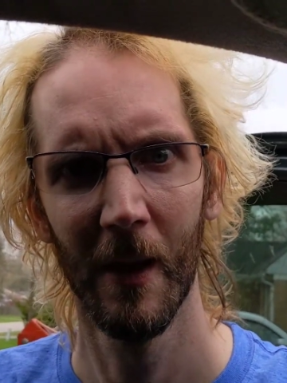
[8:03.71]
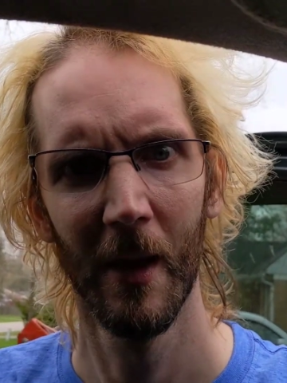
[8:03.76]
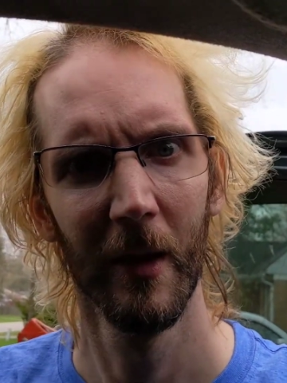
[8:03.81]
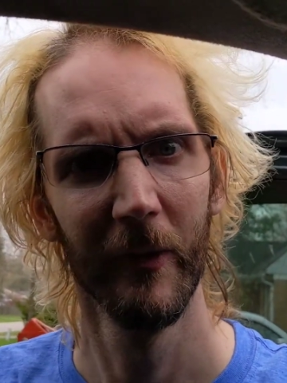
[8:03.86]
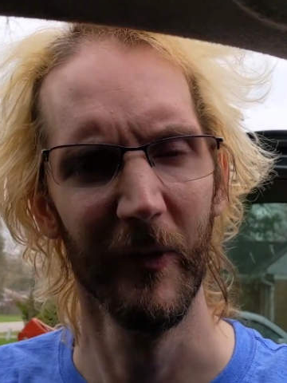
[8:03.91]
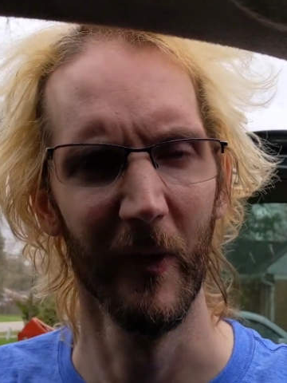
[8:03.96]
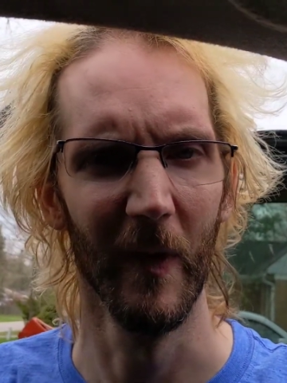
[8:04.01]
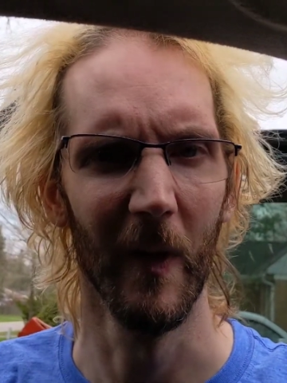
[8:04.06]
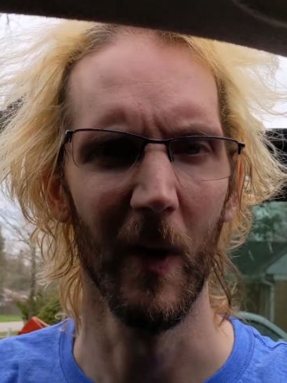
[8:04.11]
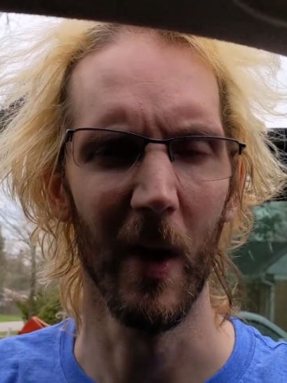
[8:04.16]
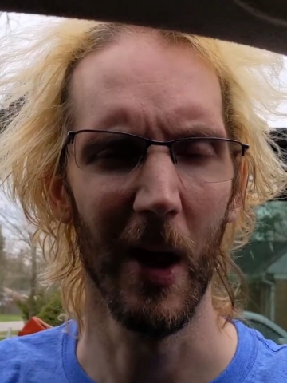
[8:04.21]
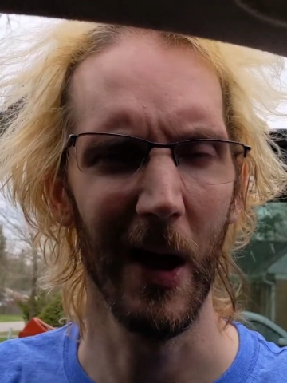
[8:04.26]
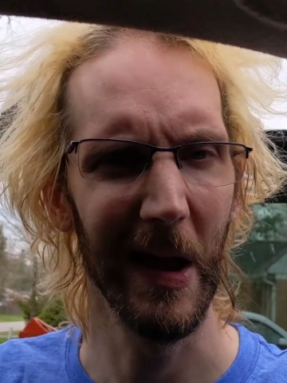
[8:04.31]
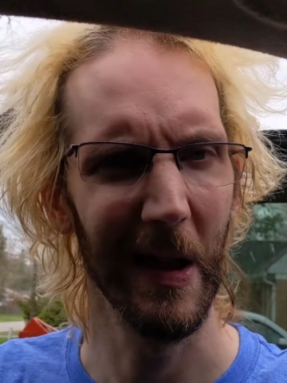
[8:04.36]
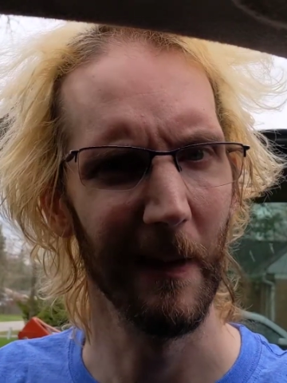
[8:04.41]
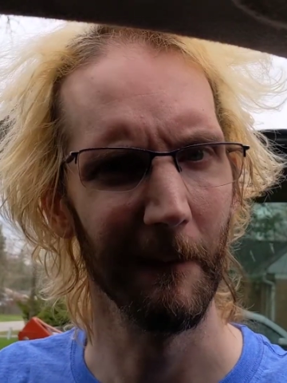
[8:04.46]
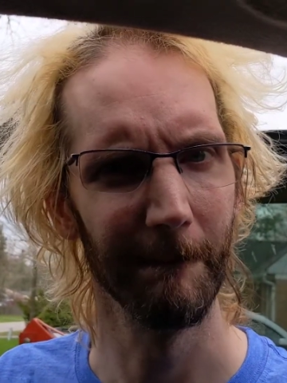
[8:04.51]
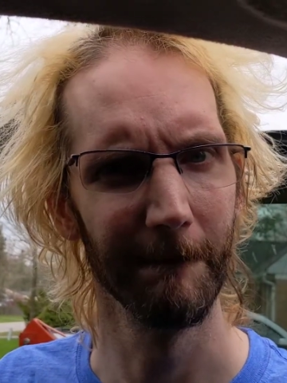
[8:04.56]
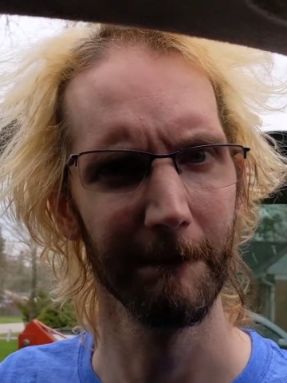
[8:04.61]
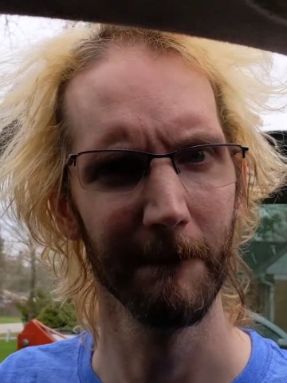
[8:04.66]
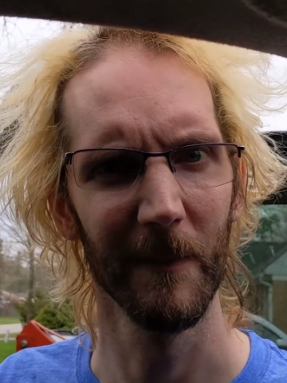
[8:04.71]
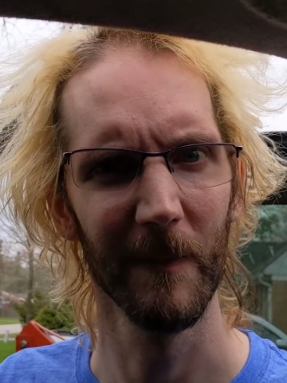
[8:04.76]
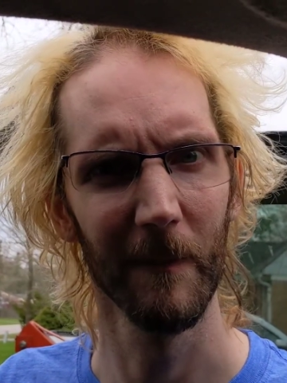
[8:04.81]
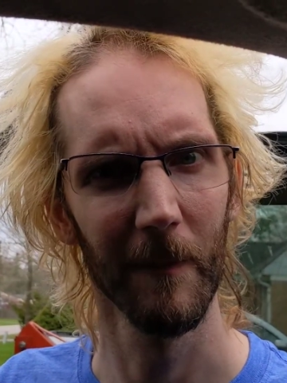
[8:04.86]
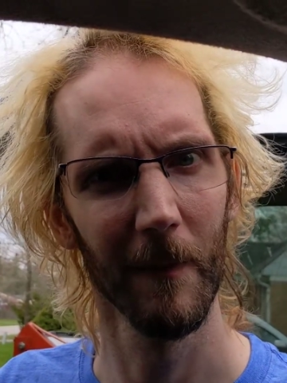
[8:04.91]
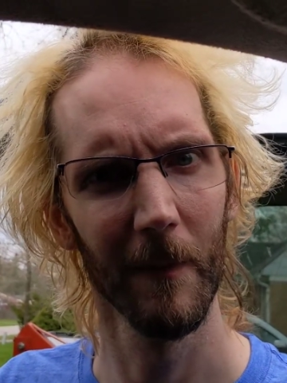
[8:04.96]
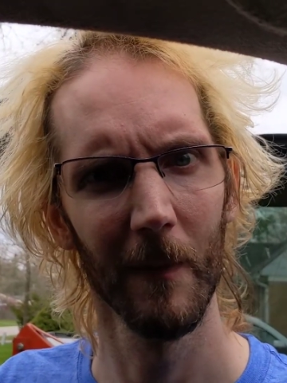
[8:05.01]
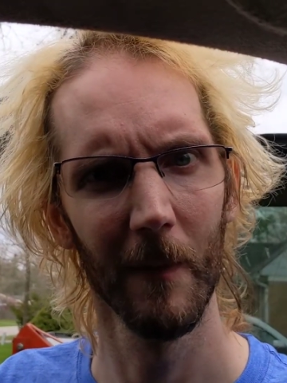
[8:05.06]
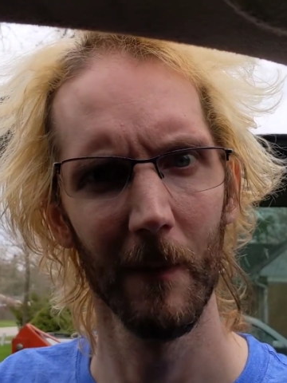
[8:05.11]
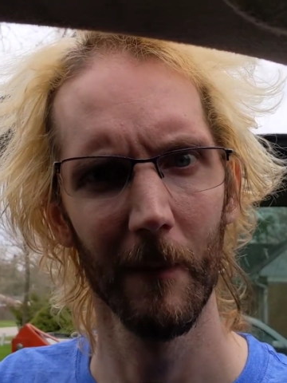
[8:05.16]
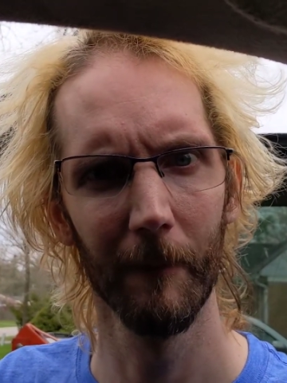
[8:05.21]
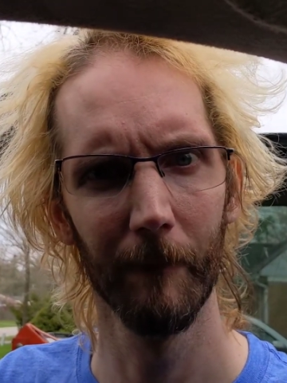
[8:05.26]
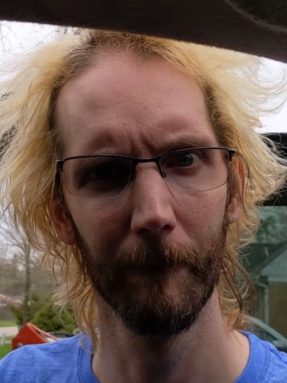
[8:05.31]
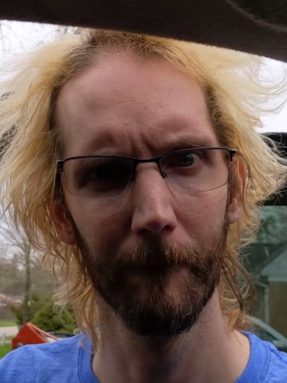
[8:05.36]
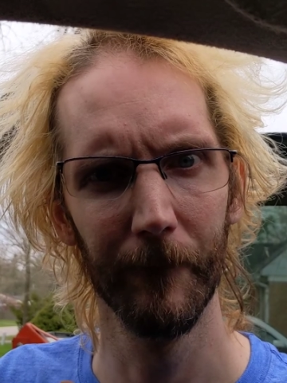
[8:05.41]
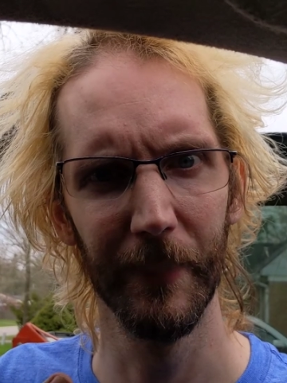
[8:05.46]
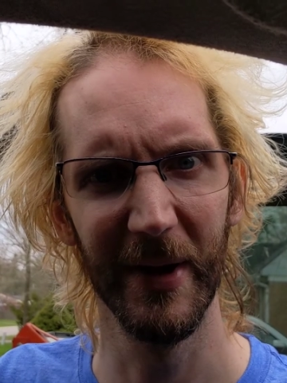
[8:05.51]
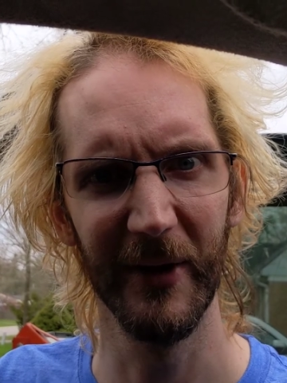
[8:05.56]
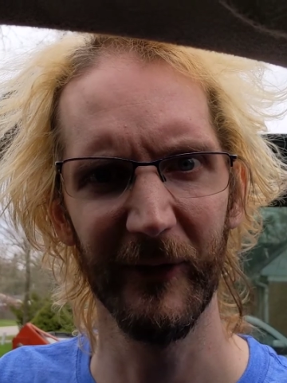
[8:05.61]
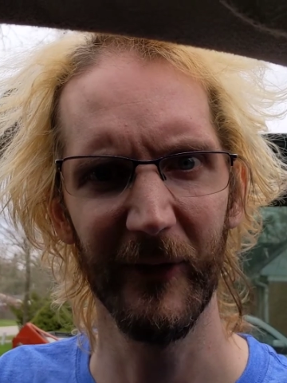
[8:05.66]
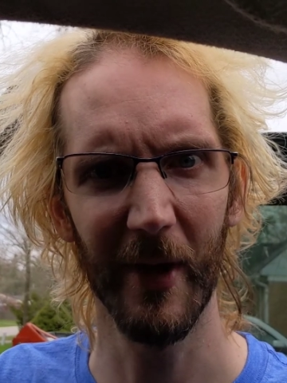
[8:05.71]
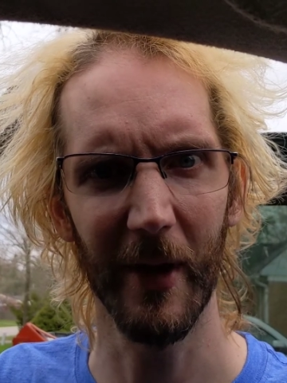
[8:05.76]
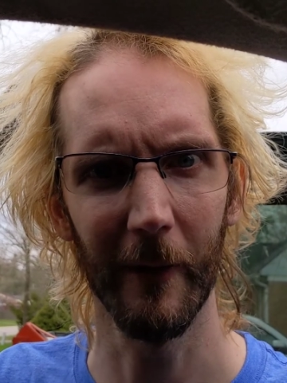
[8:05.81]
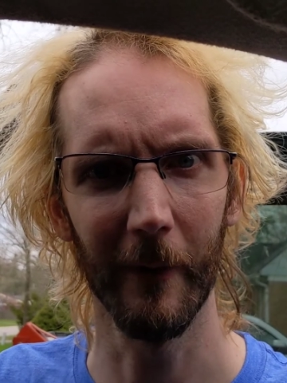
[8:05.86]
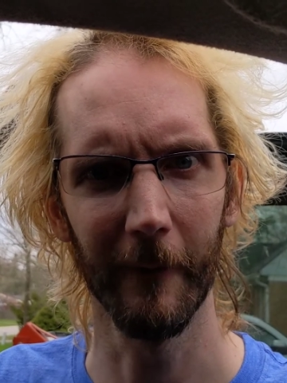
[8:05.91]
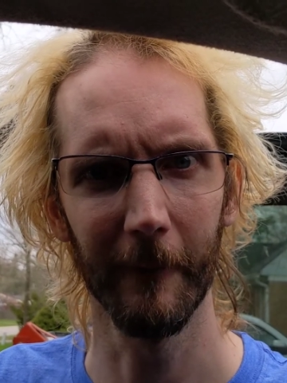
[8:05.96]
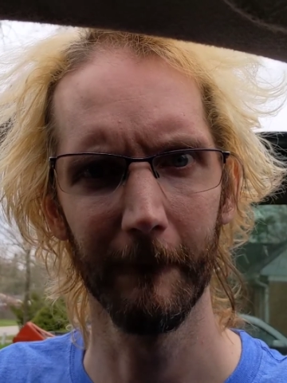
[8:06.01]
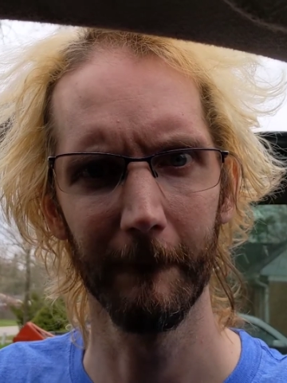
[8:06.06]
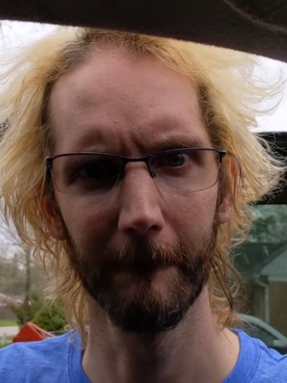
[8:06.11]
So, peace out.